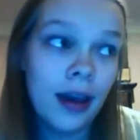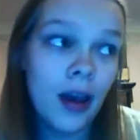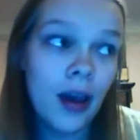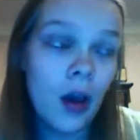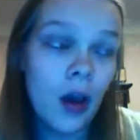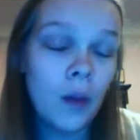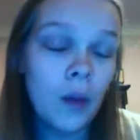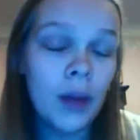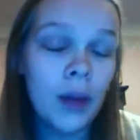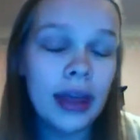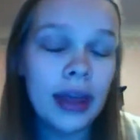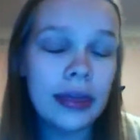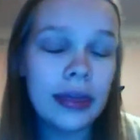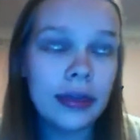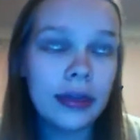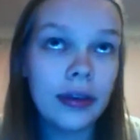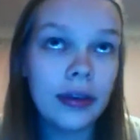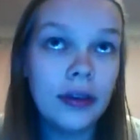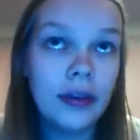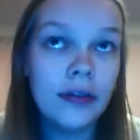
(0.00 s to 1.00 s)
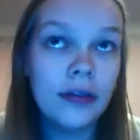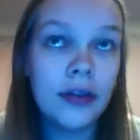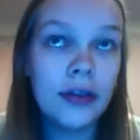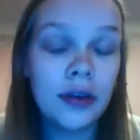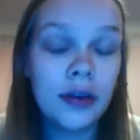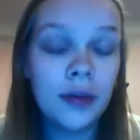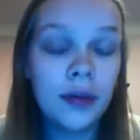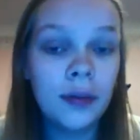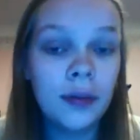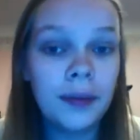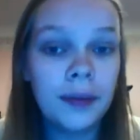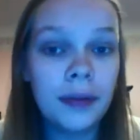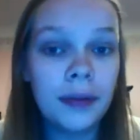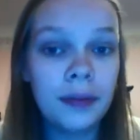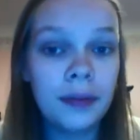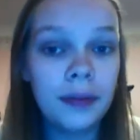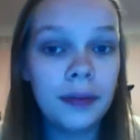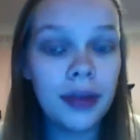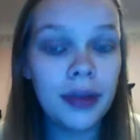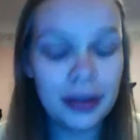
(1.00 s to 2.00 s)
with YouTube,
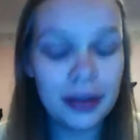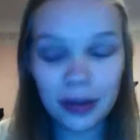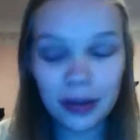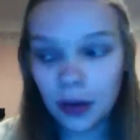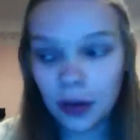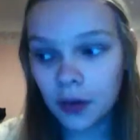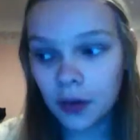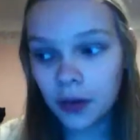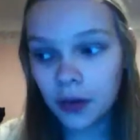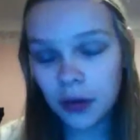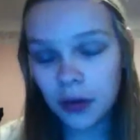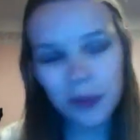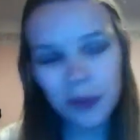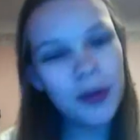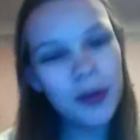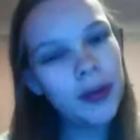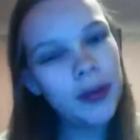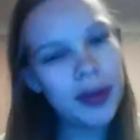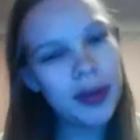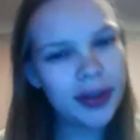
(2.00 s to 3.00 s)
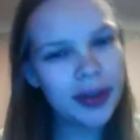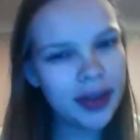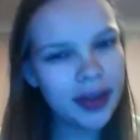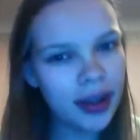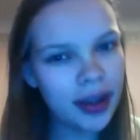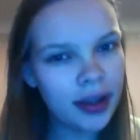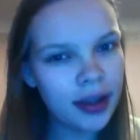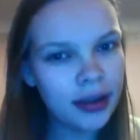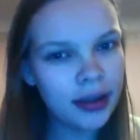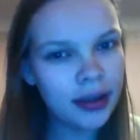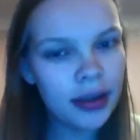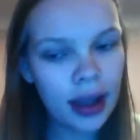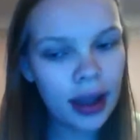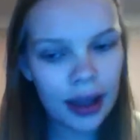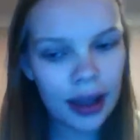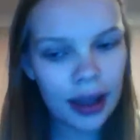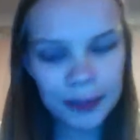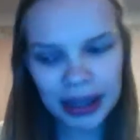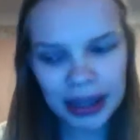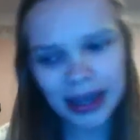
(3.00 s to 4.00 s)
it's a lot smaller still. I
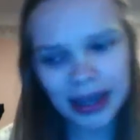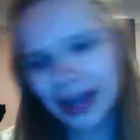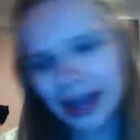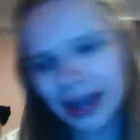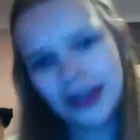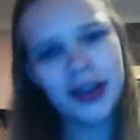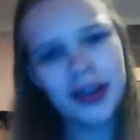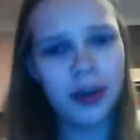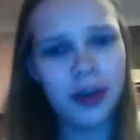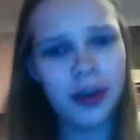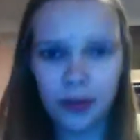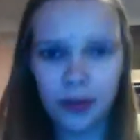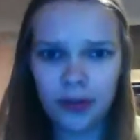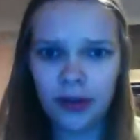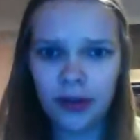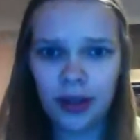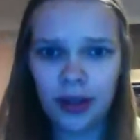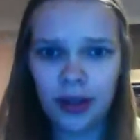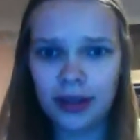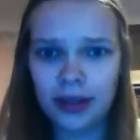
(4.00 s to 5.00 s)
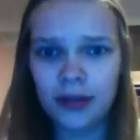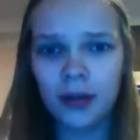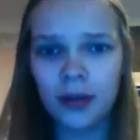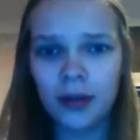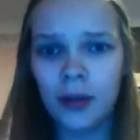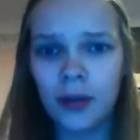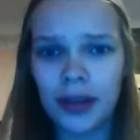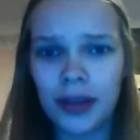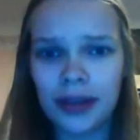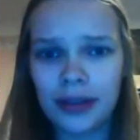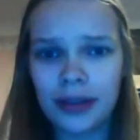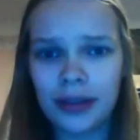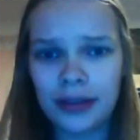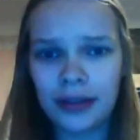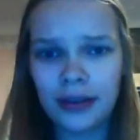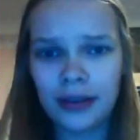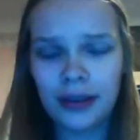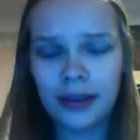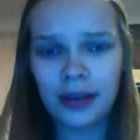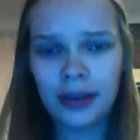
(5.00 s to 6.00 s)
mean, it's huge. It's not this
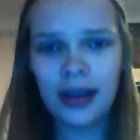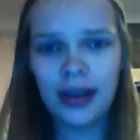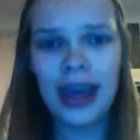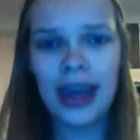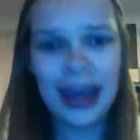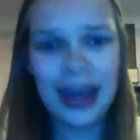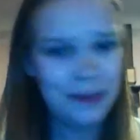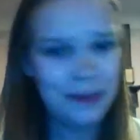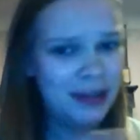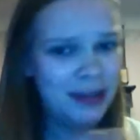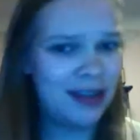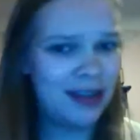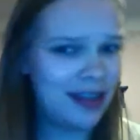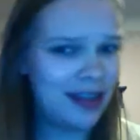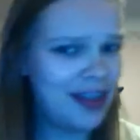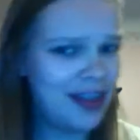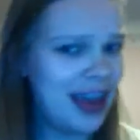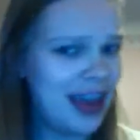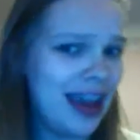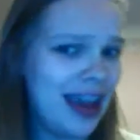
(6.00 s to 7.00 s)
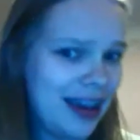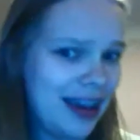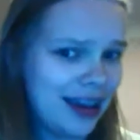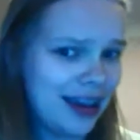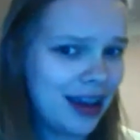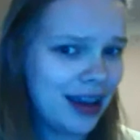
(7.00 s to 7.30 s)
hipster thing.